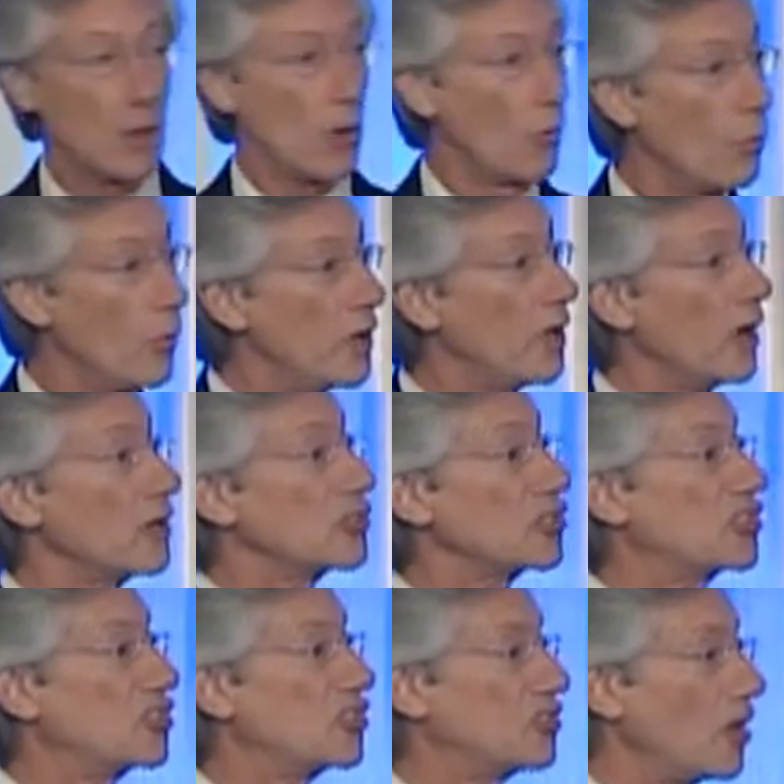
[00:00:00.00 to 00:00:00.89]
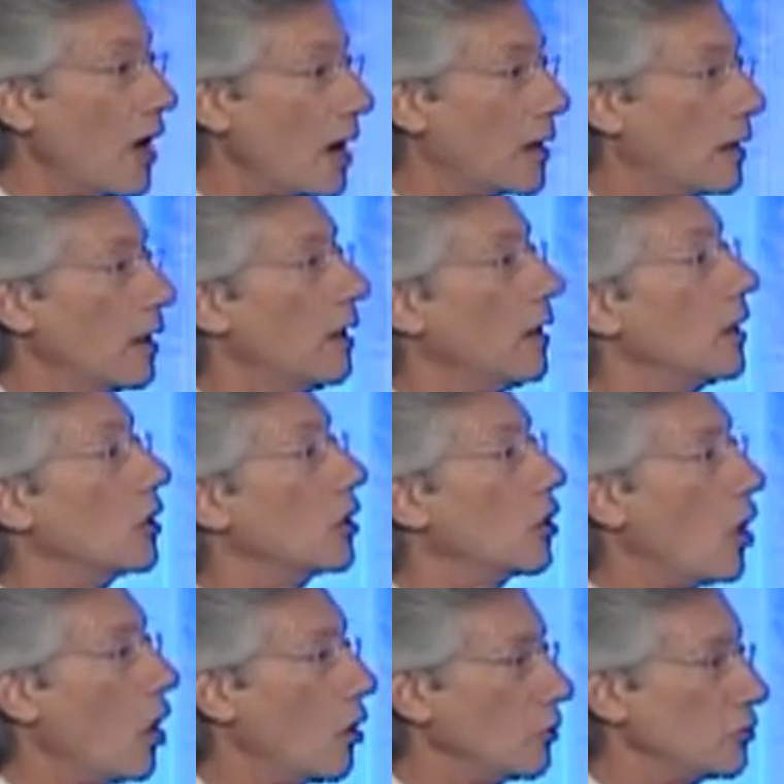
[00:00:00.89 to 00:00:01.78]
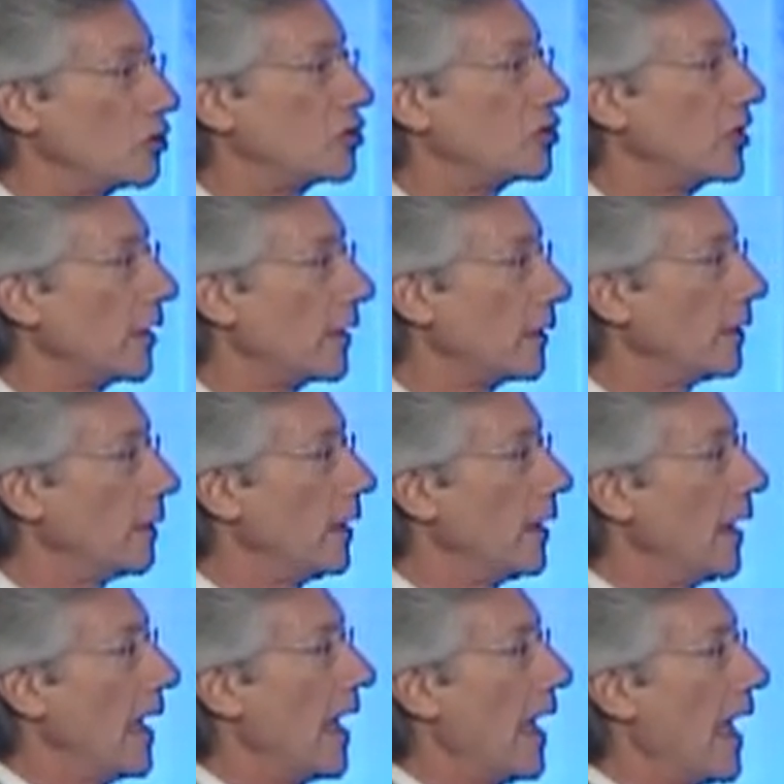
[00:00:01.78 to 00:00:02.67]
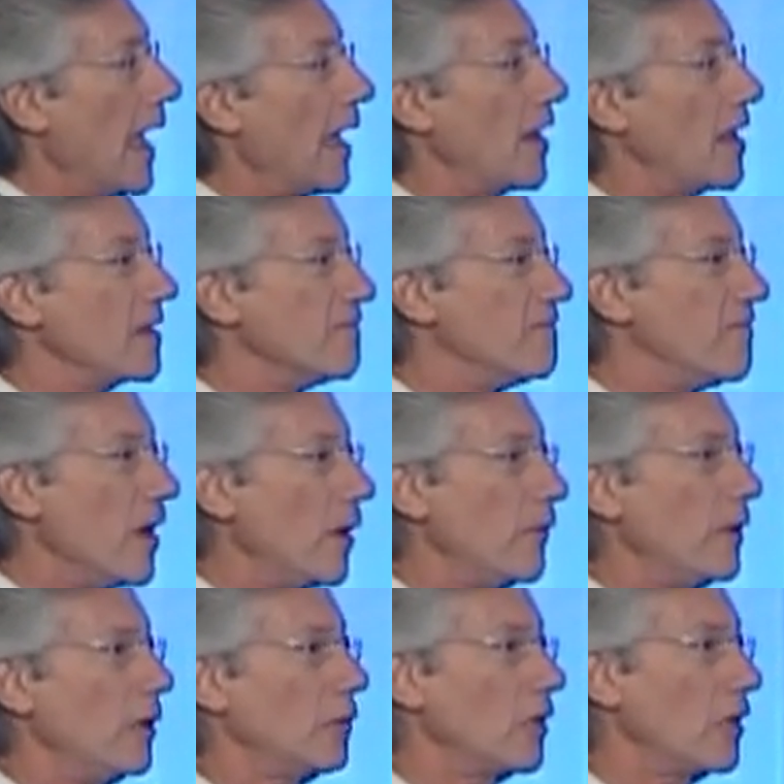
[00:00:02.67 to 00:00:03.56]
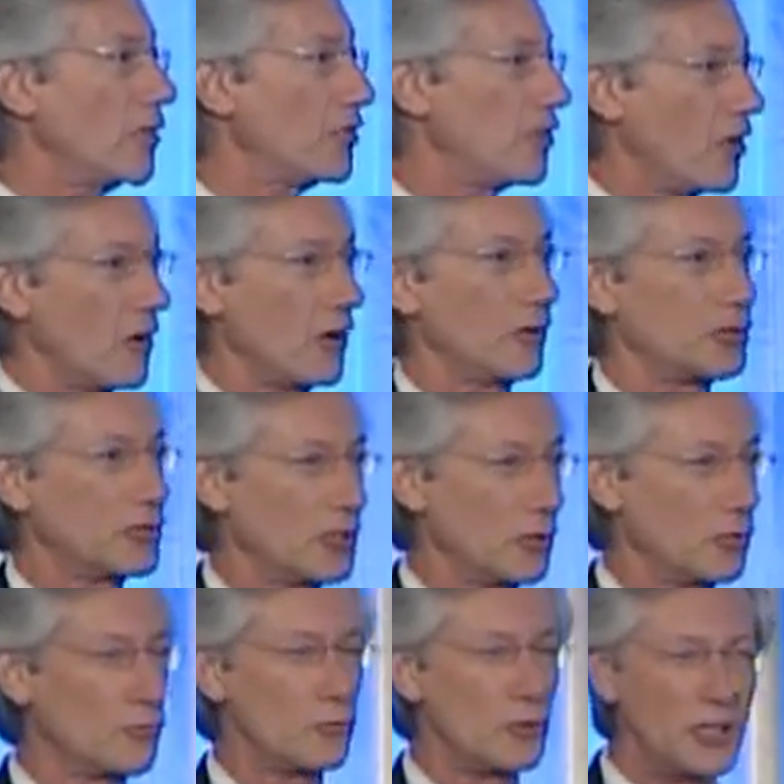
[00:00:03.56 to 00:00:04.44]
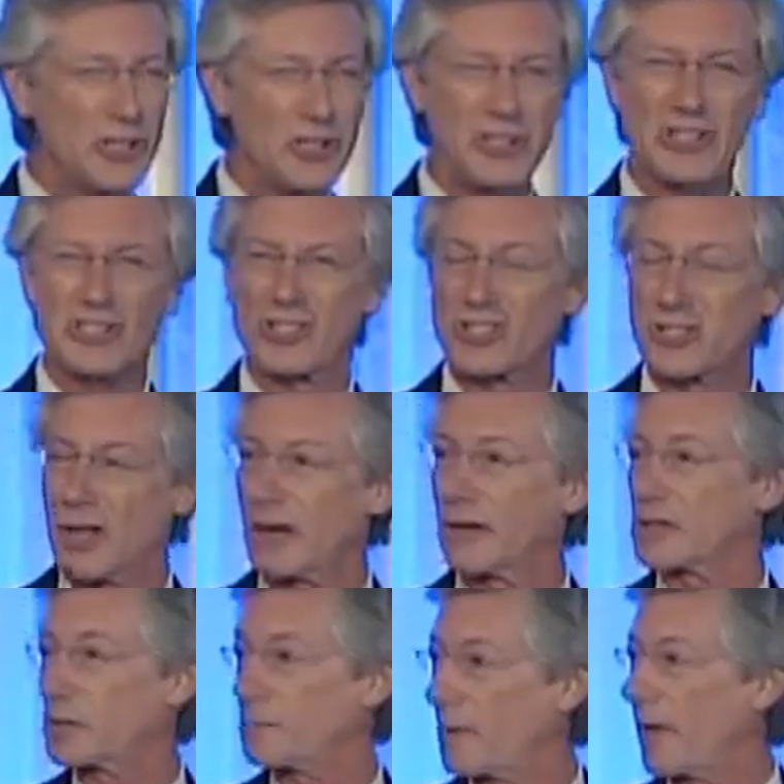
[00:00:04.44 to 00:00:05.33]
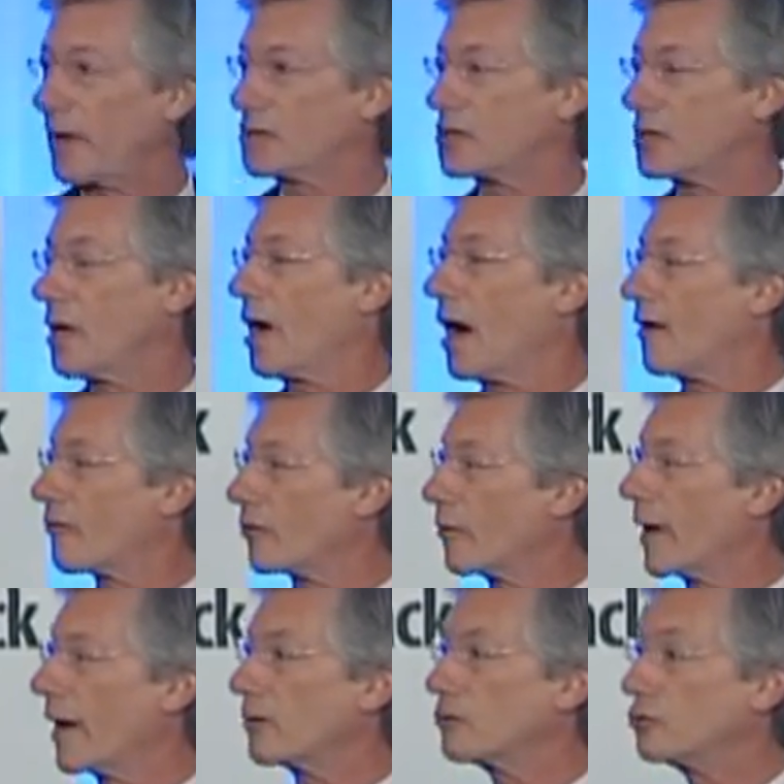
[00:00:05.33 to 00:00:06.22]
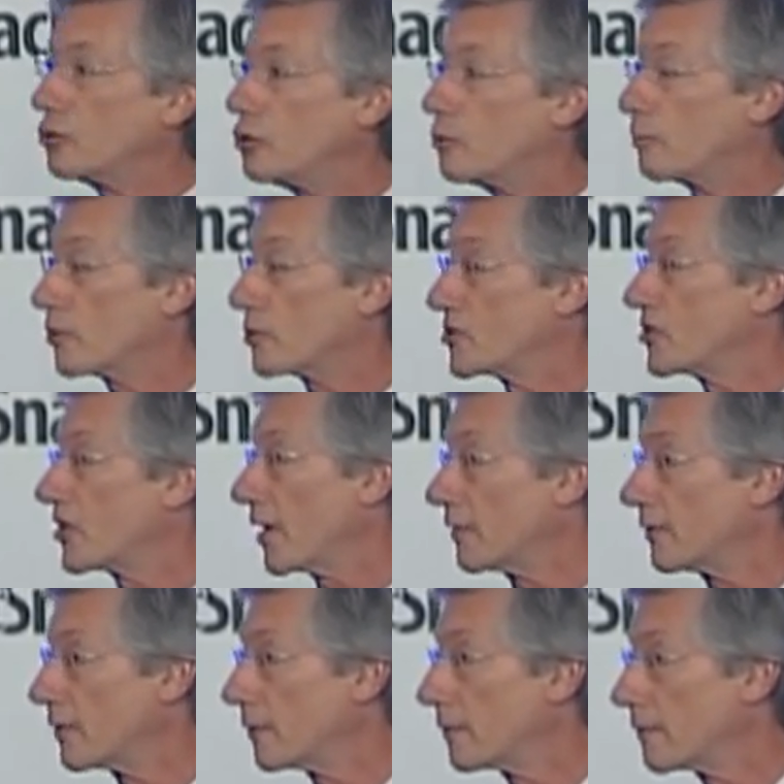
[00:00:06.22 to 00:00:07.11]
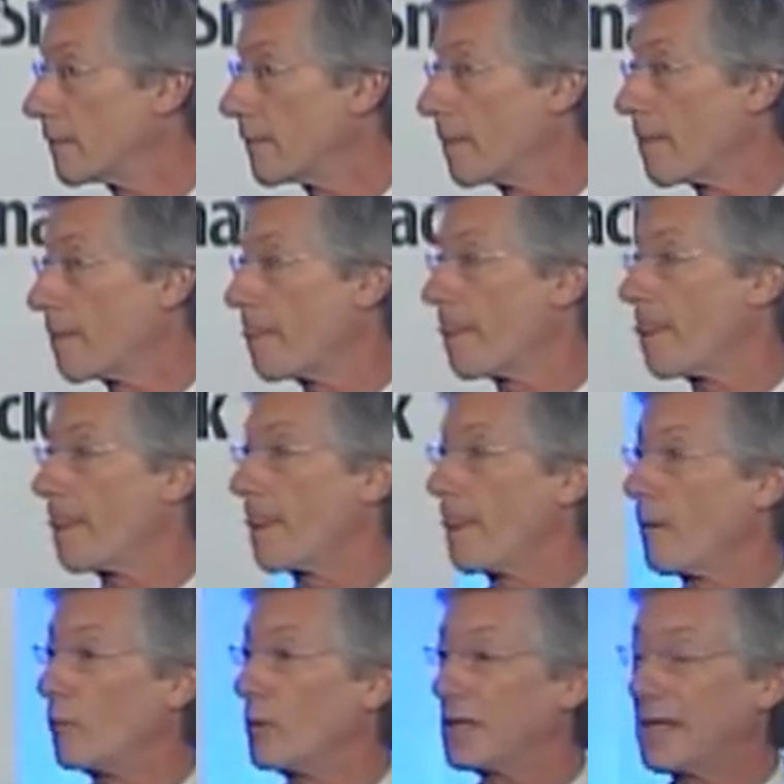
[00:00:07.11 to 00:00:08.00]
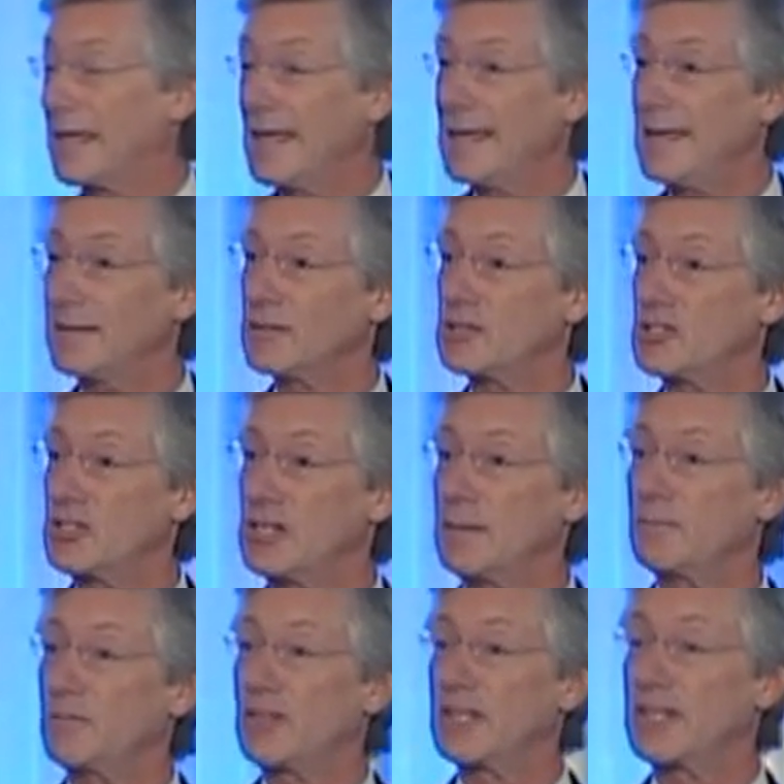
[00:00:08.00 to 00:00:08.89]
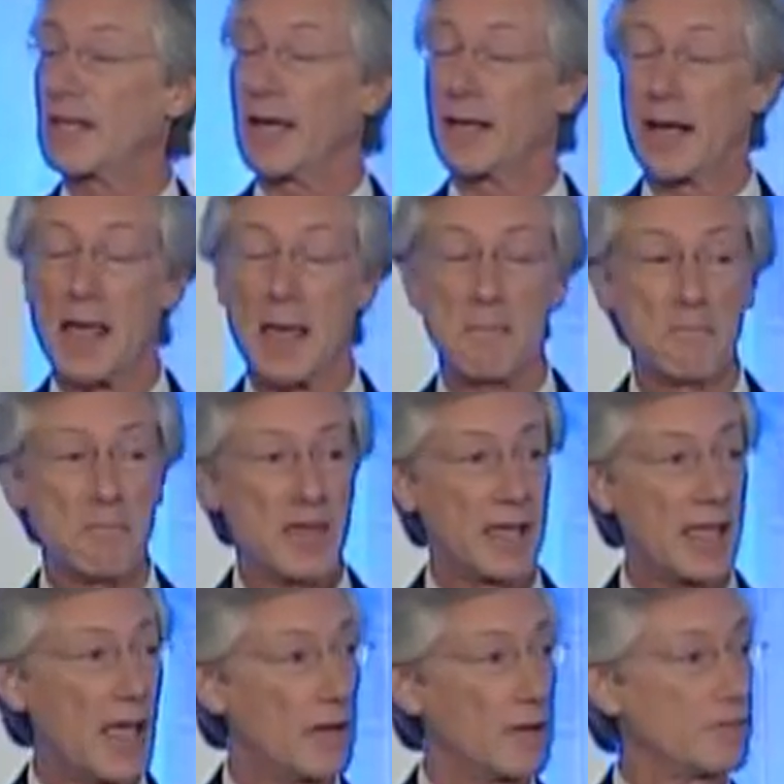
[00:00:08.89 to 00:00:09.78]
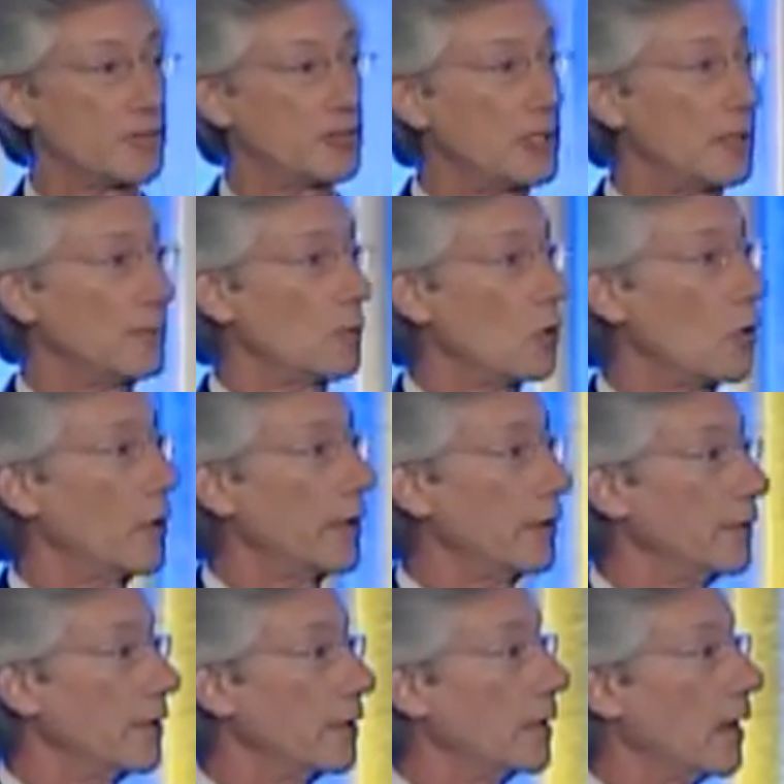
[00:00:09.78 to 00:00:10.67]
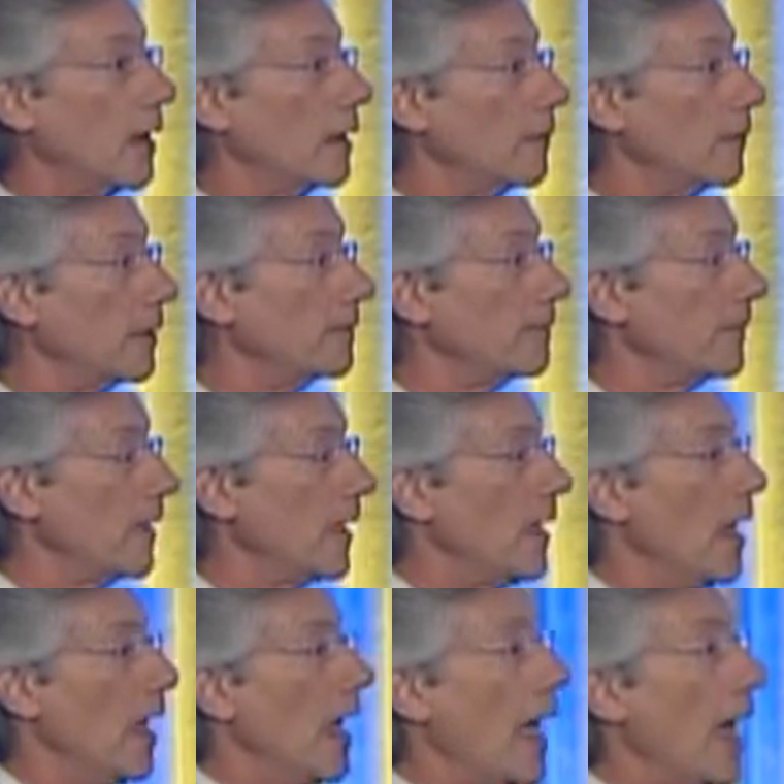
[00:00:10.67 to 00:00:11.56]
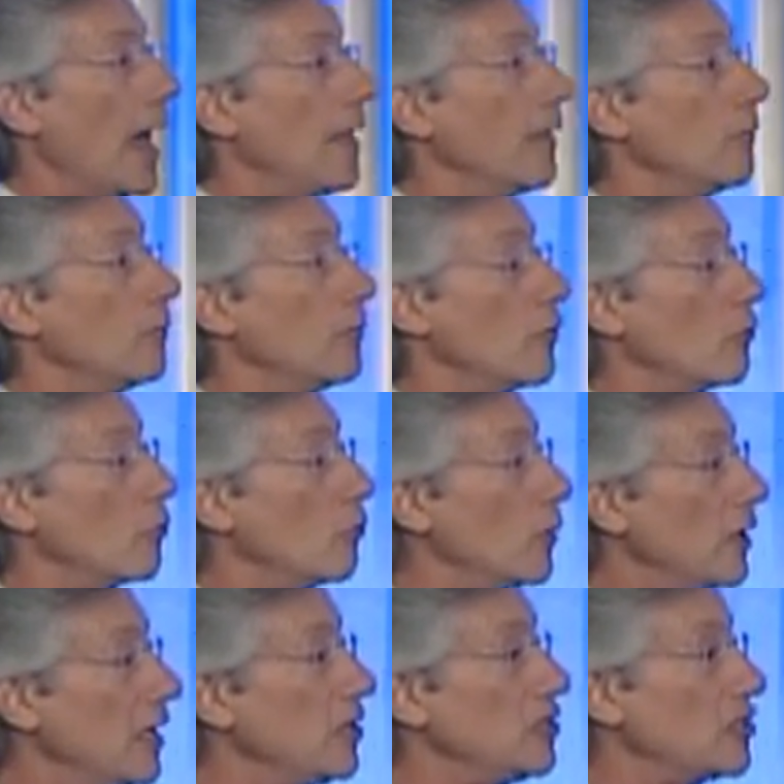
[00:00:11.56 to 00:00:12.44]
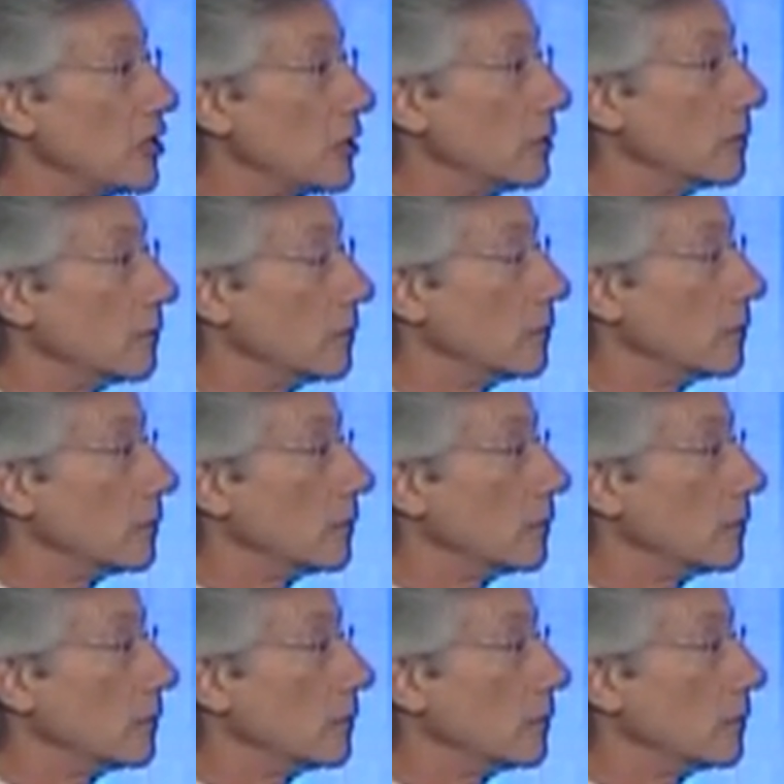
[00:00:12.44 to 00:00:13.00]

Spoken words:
we are stuck coasting at a very lethargic, really sluggish pace of around 2%. We can't seem to get a big head of steam going in the economy. And the reason